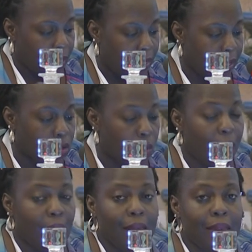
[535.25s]
that
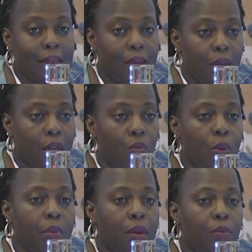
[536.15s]
occurs in many
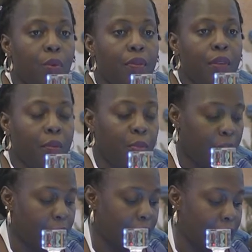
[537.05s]
women when they are
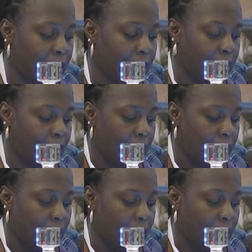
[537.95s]
pregnant.